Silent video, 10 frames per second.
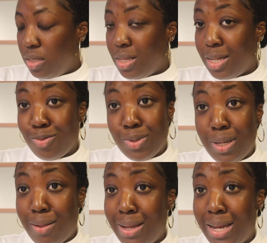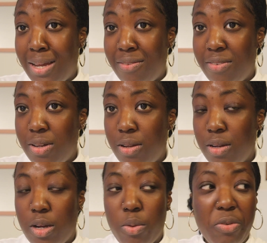that's really all I have
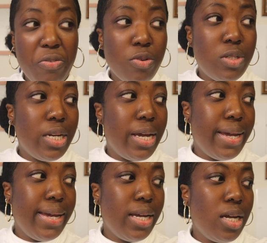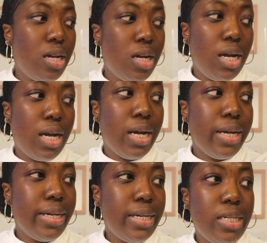going for today.
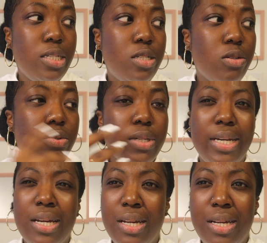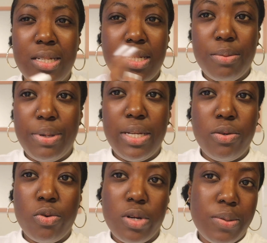I don't really
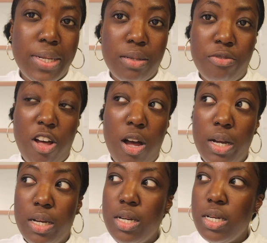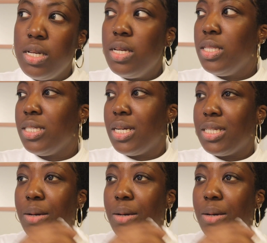anticipate or expect to vlog these next